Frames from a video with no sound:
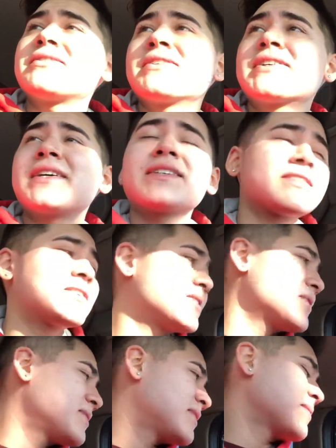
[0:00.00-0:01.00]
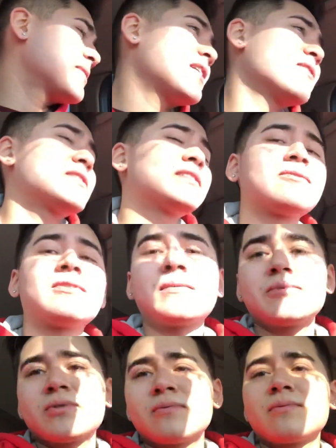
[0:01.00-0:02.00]
to you guys, though. I mean, obviously, what
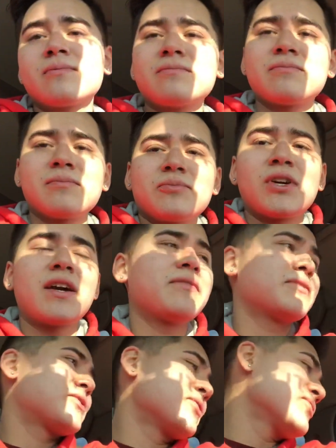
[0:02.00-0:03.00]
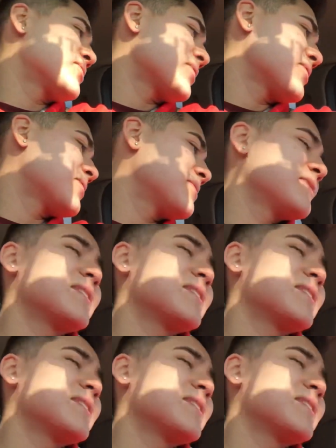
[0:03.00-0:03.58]
I'm driving to, so